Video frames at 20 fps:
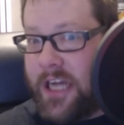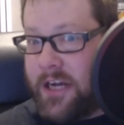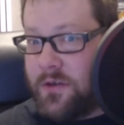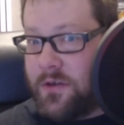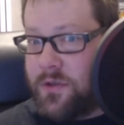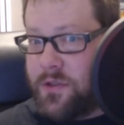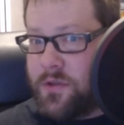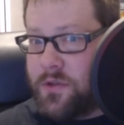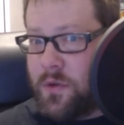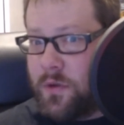
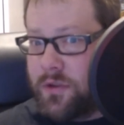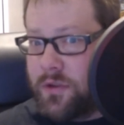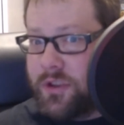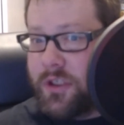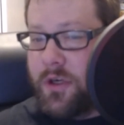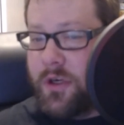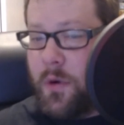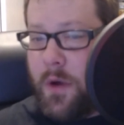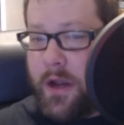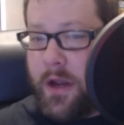soldier
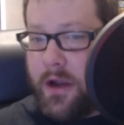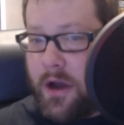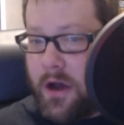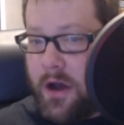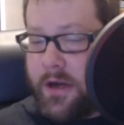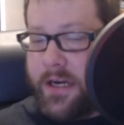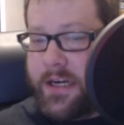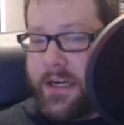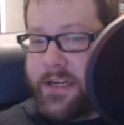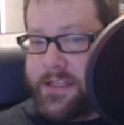going on
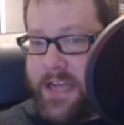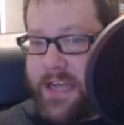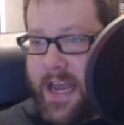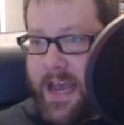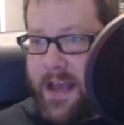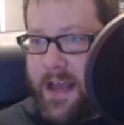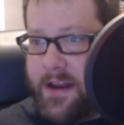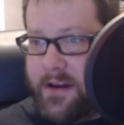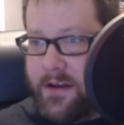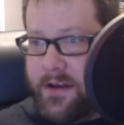in his
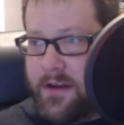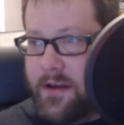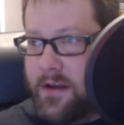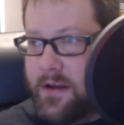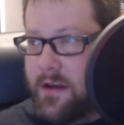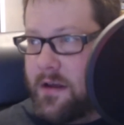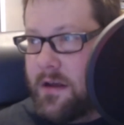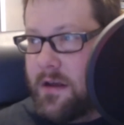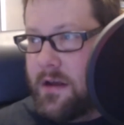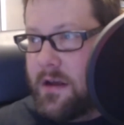head
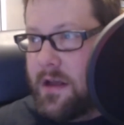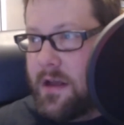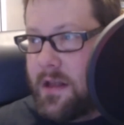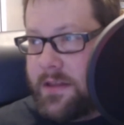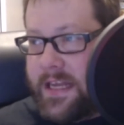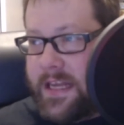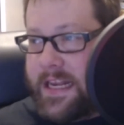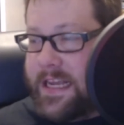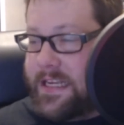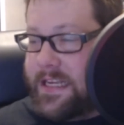
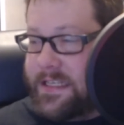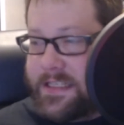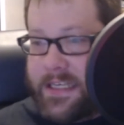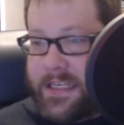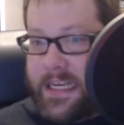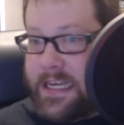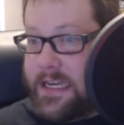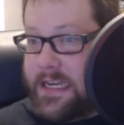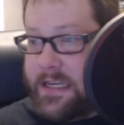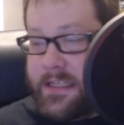that he
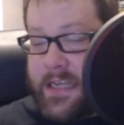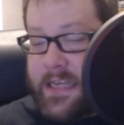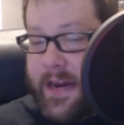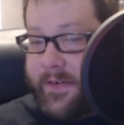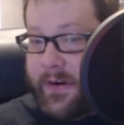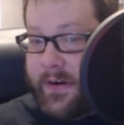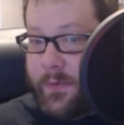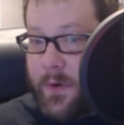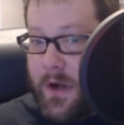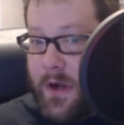sees
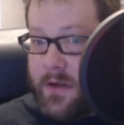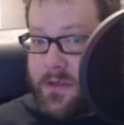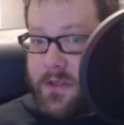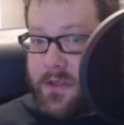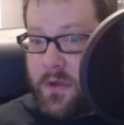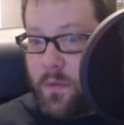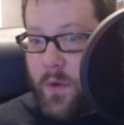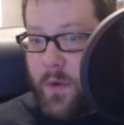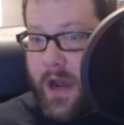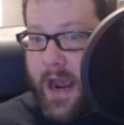every once in a
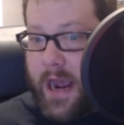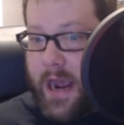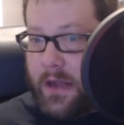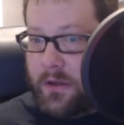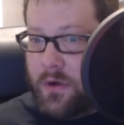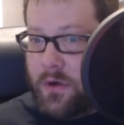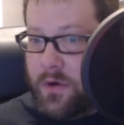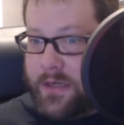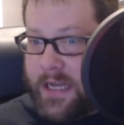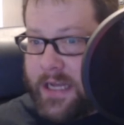while,
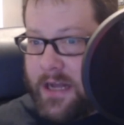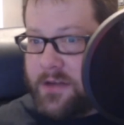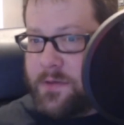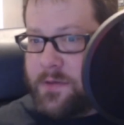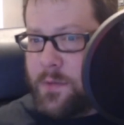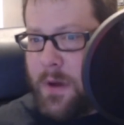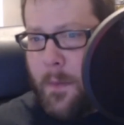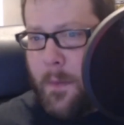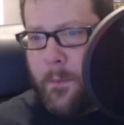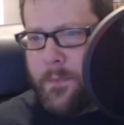who tells him
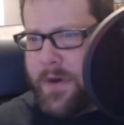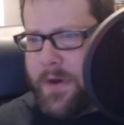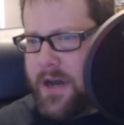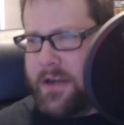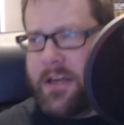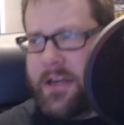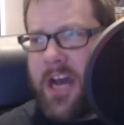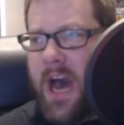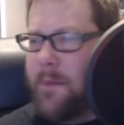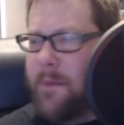to
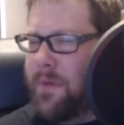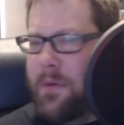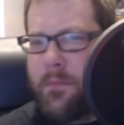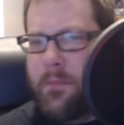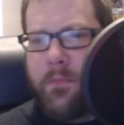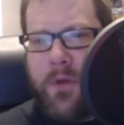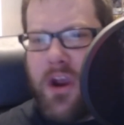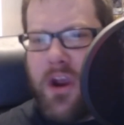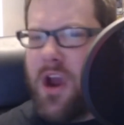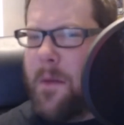buck up and
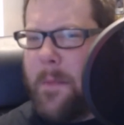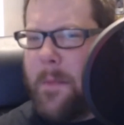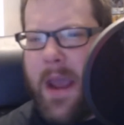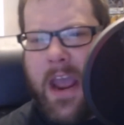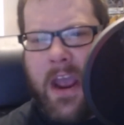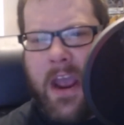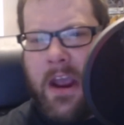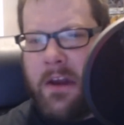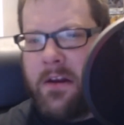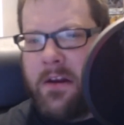be a
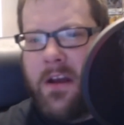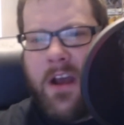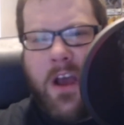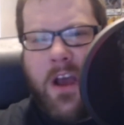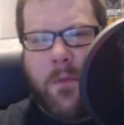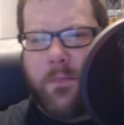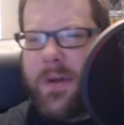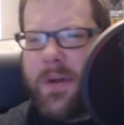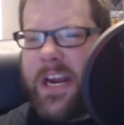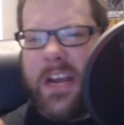man,
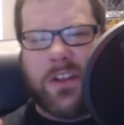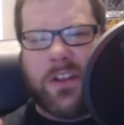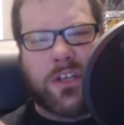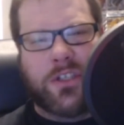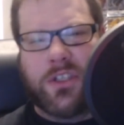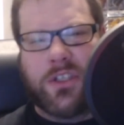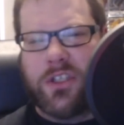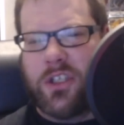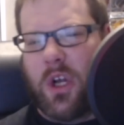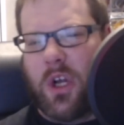be the
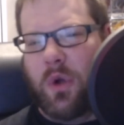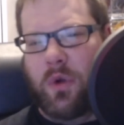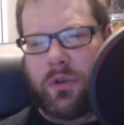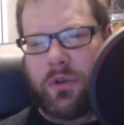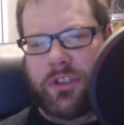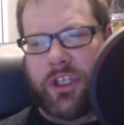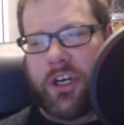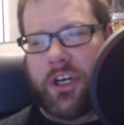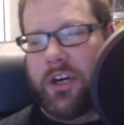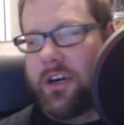
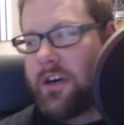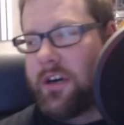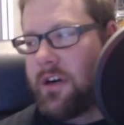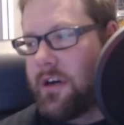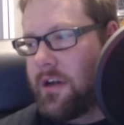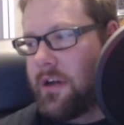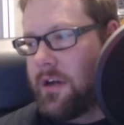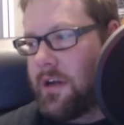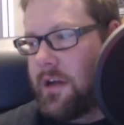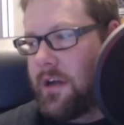soldier.
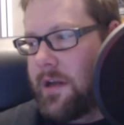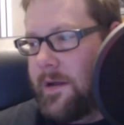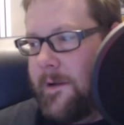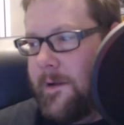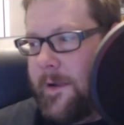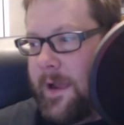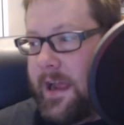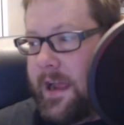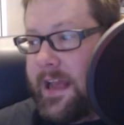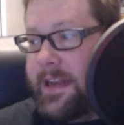
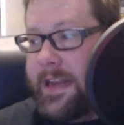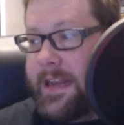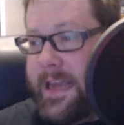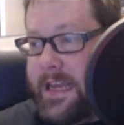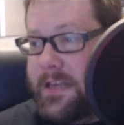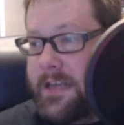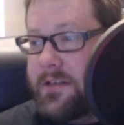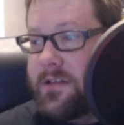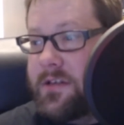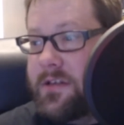And
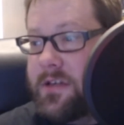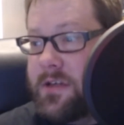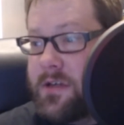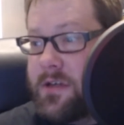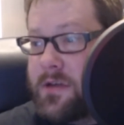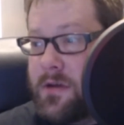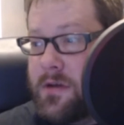he's